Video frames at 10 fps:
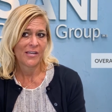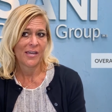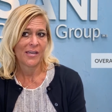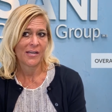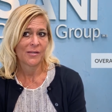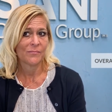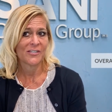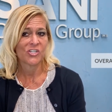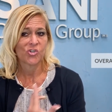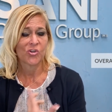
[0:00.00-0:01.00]
and I'm
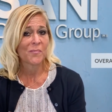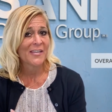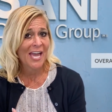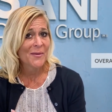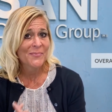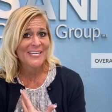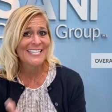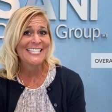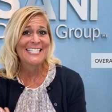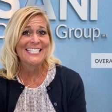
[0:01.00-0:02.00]
extremely
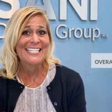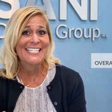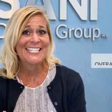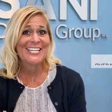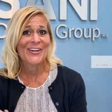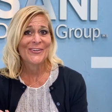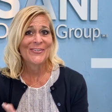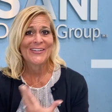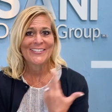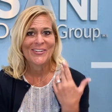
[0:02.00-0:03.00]
happy you
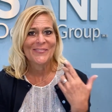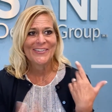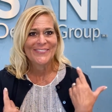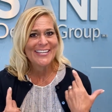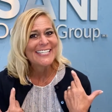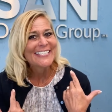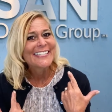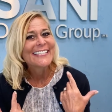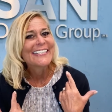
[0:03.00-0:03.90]
know, I'll show my face.